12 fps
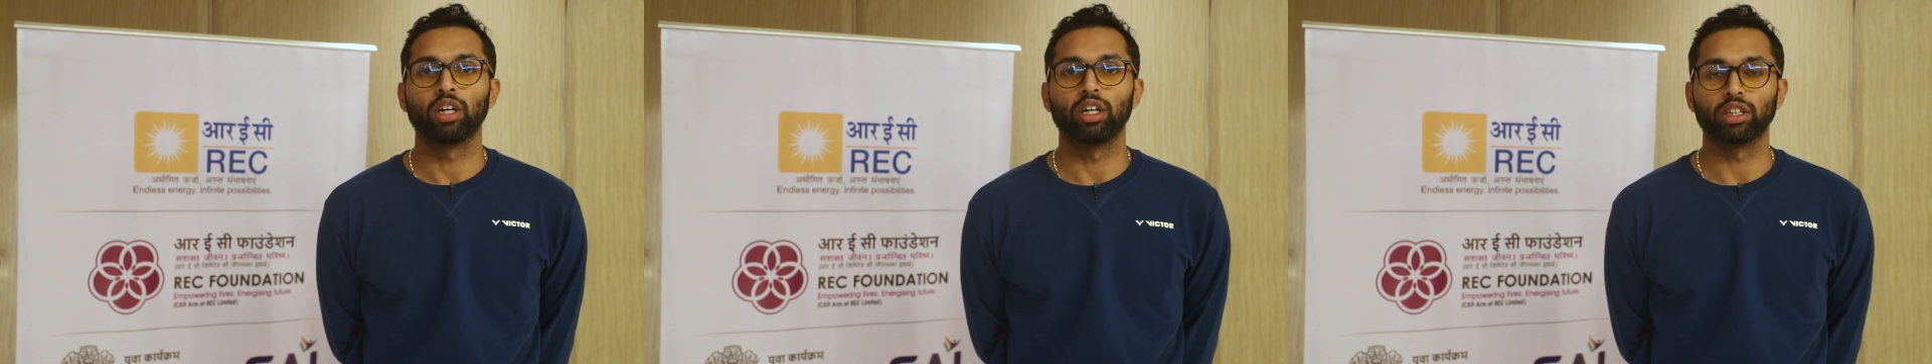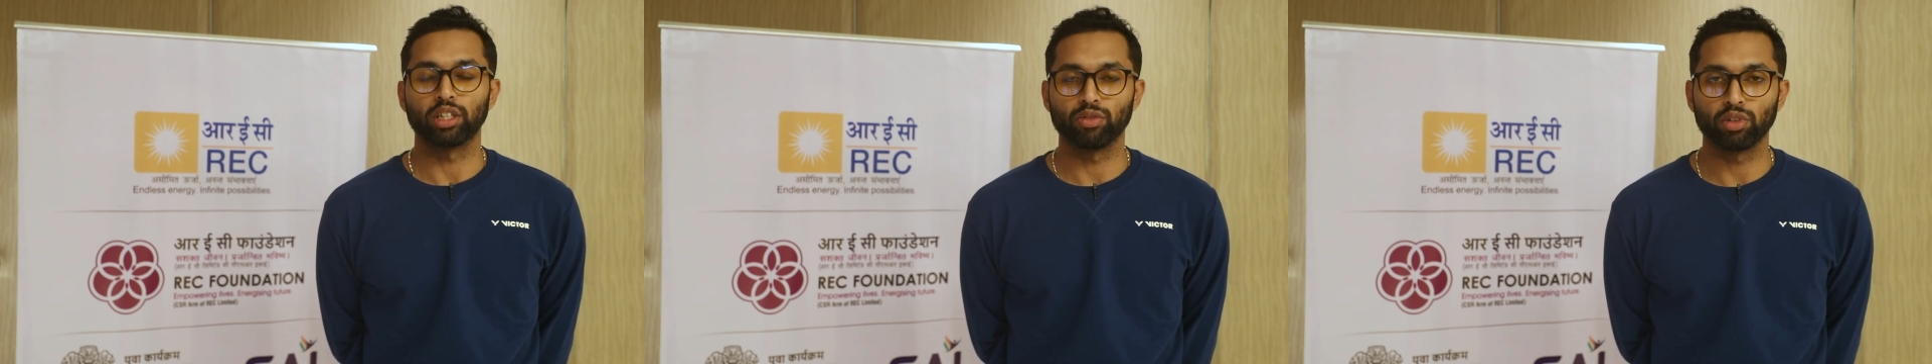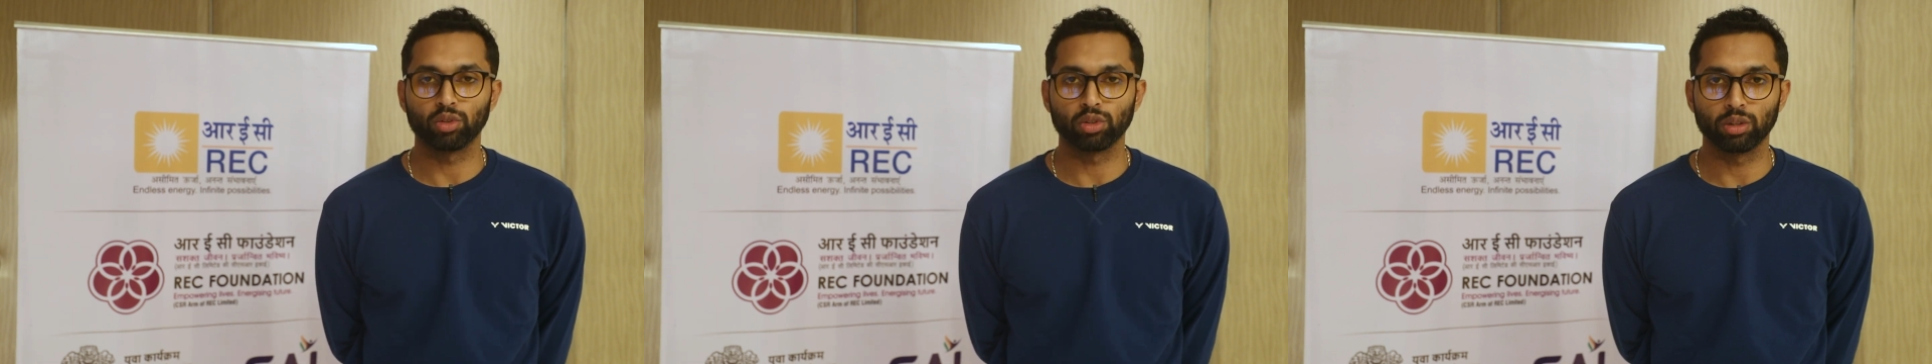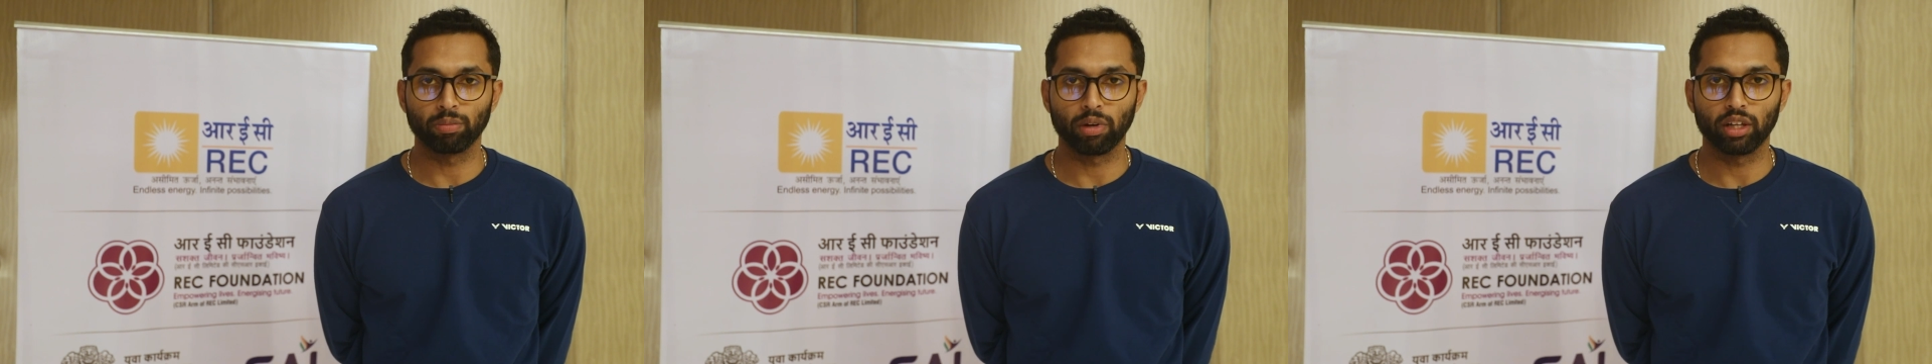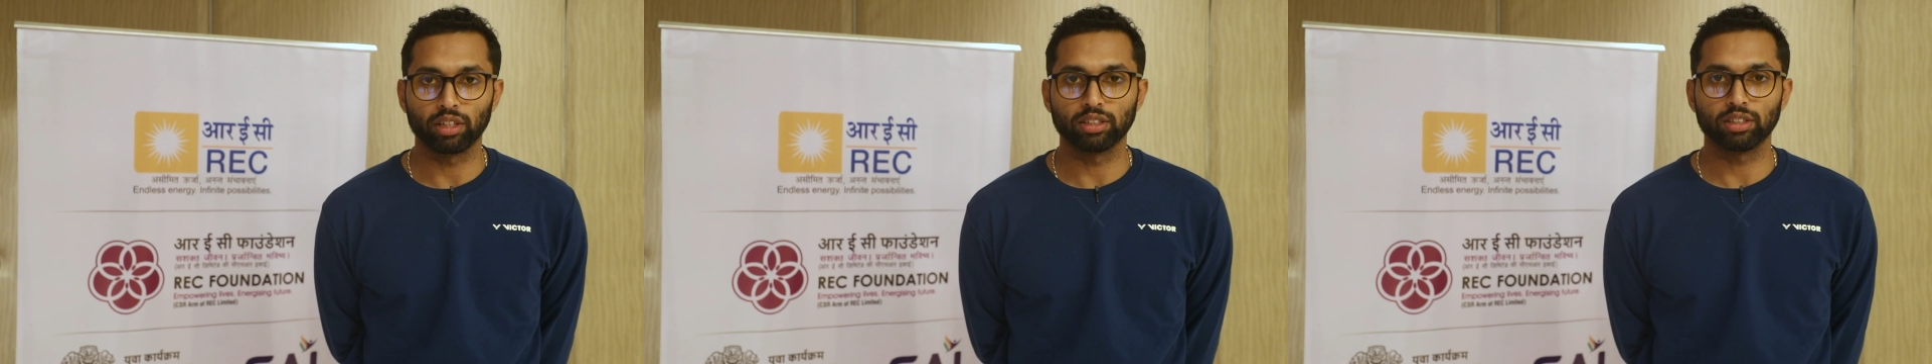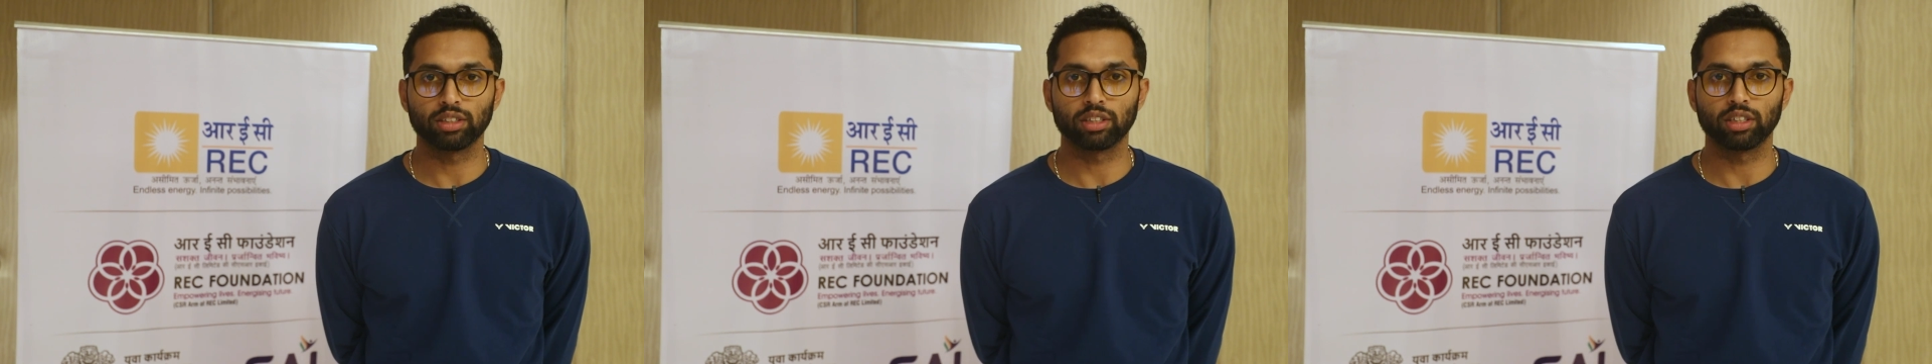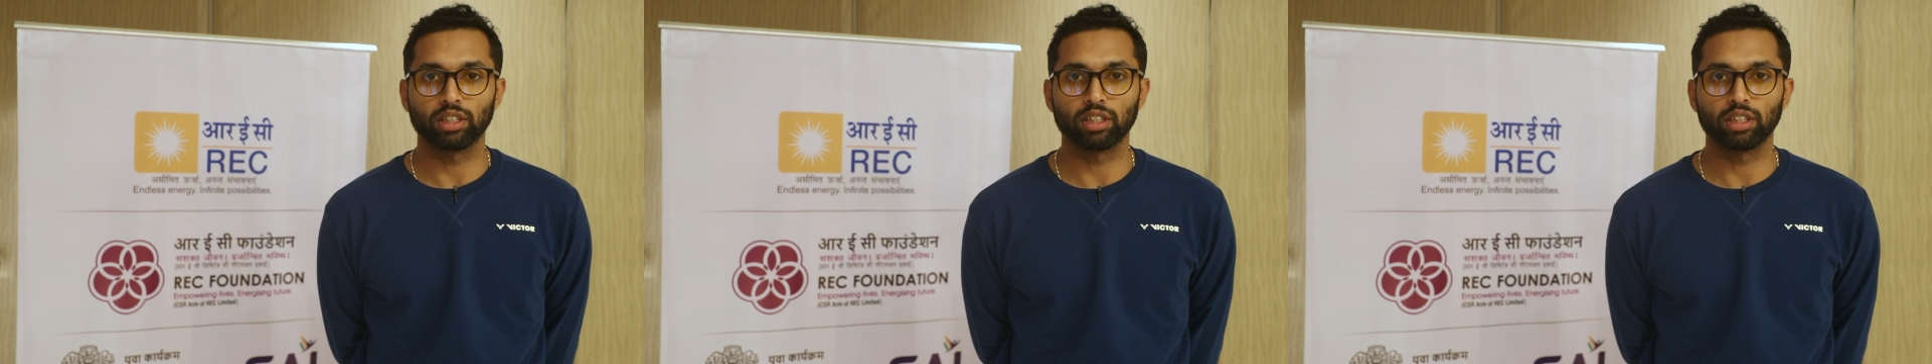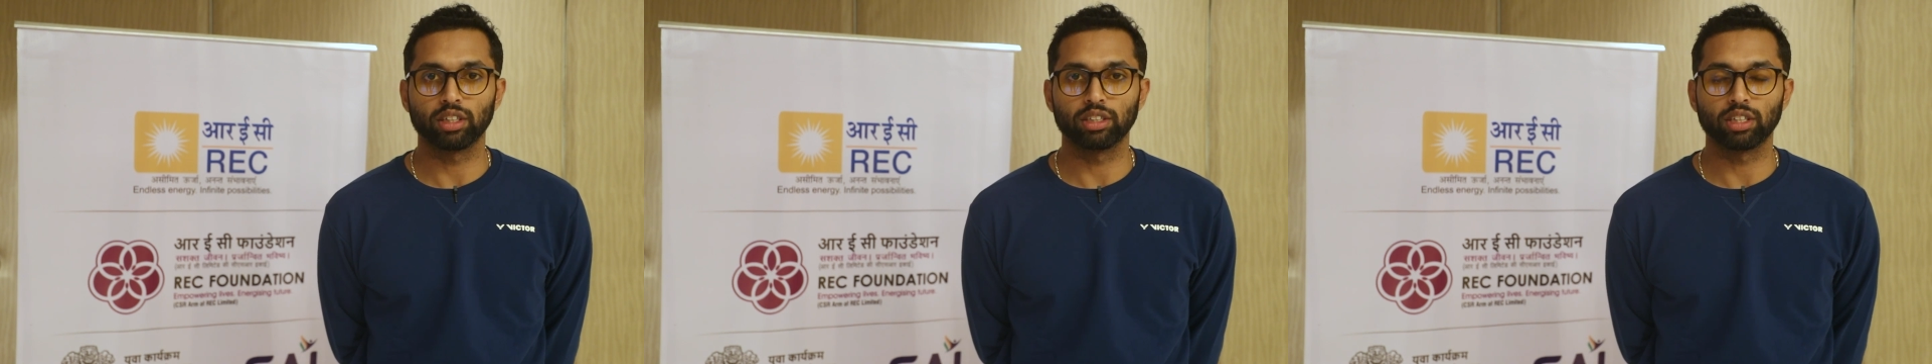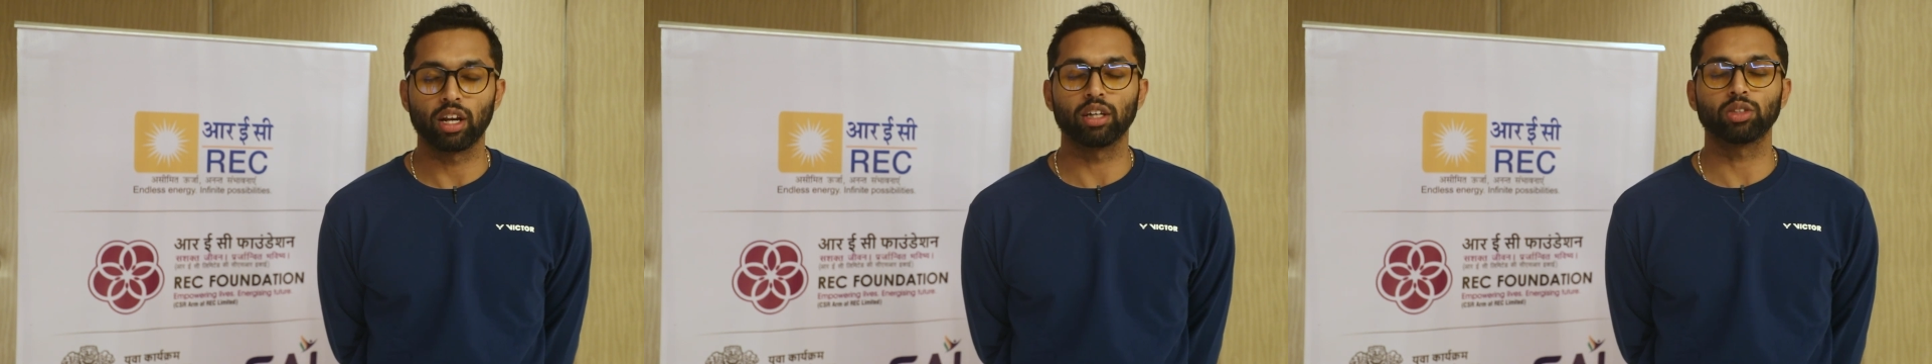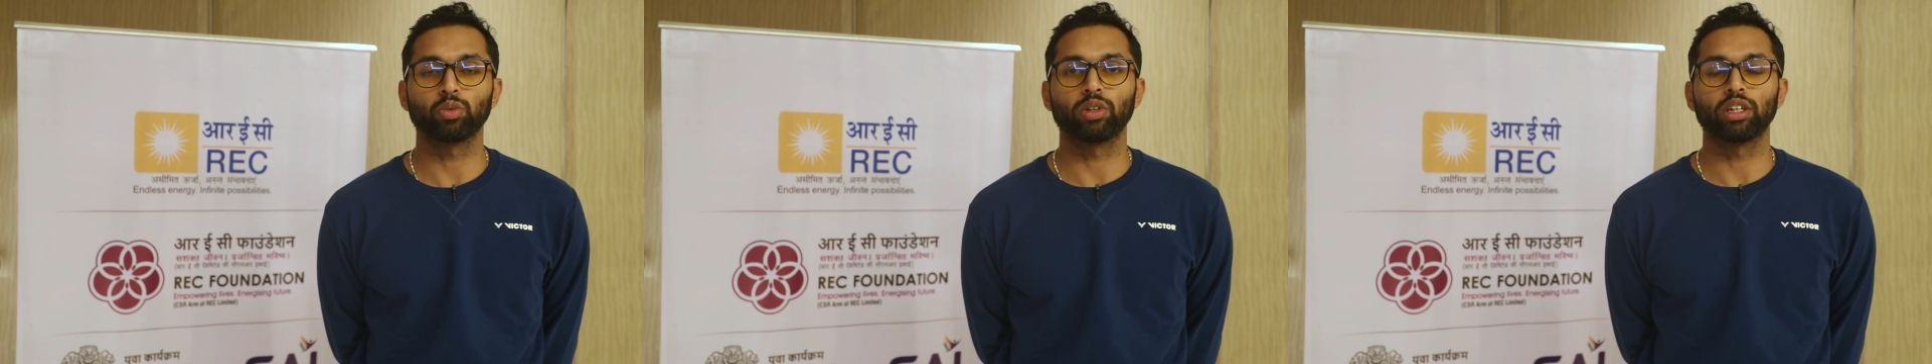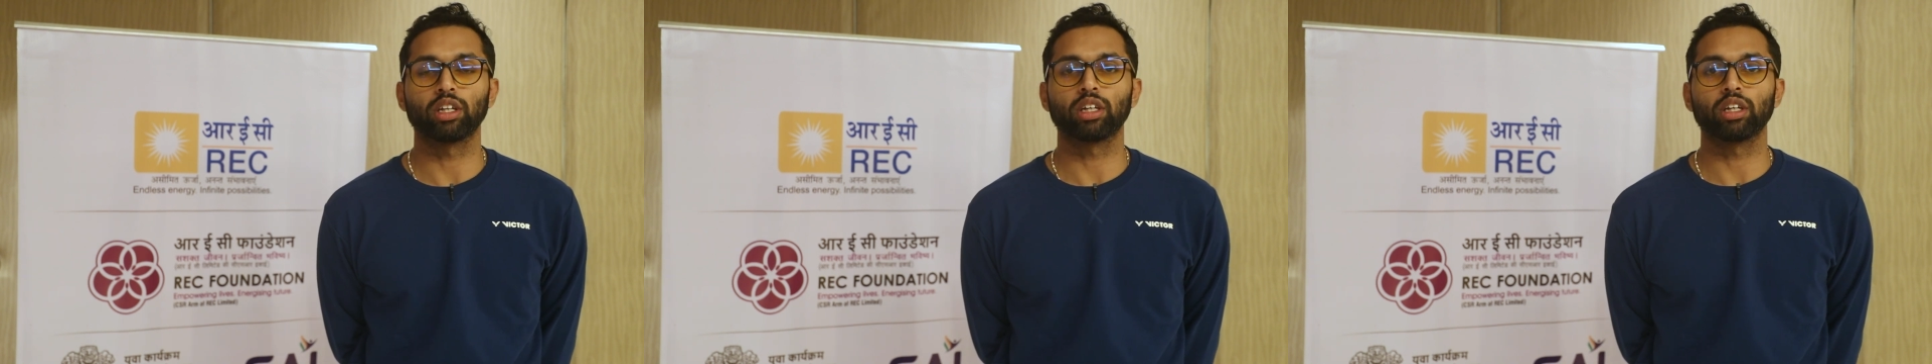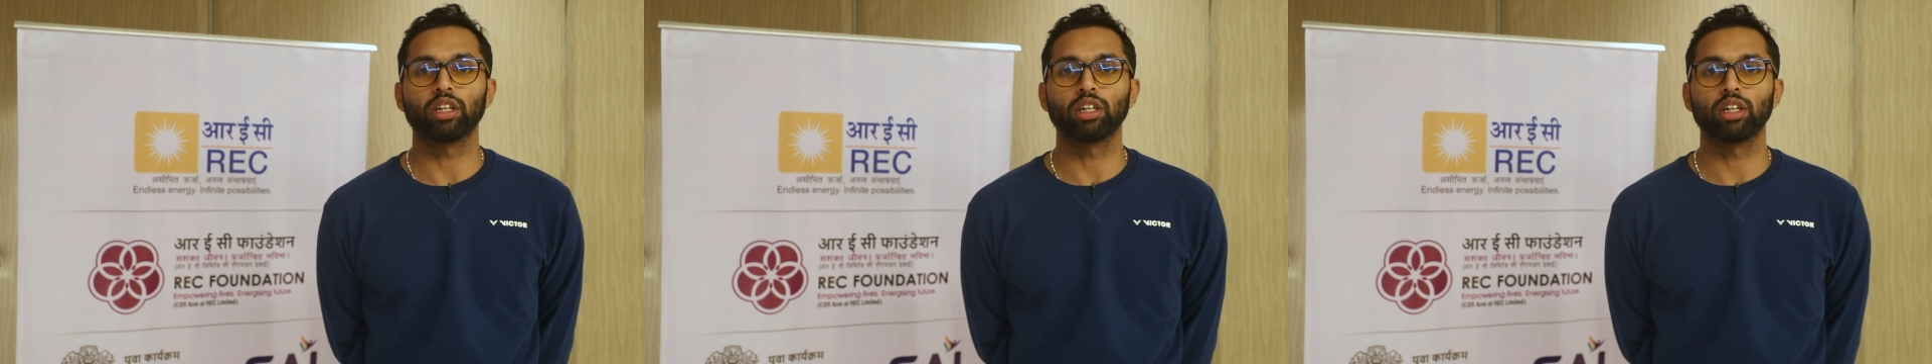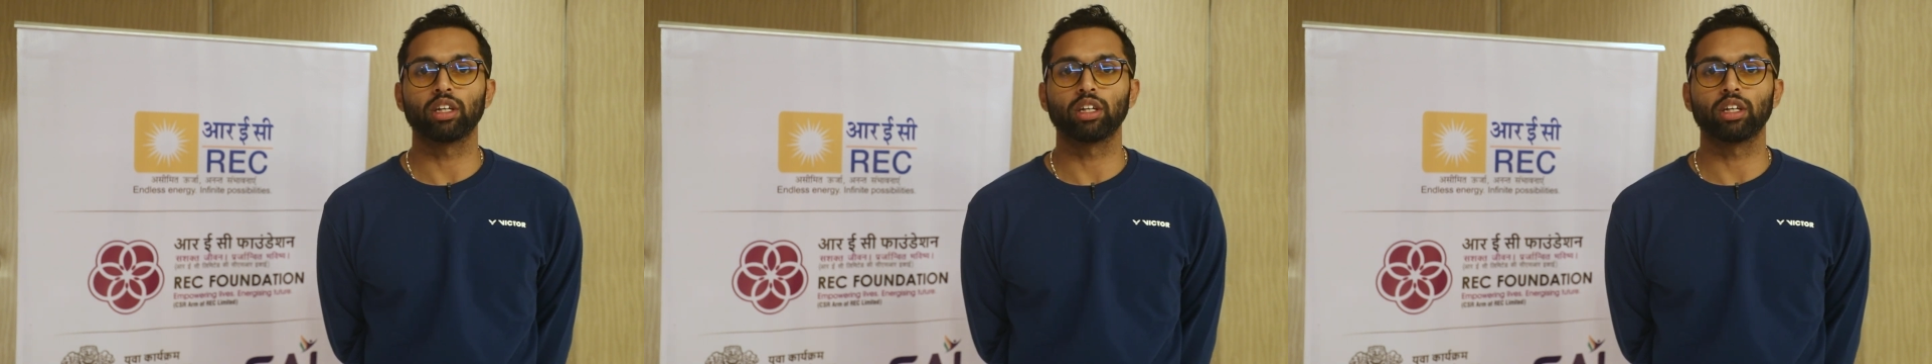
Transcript: uh, given to the players uh, in the last one decade.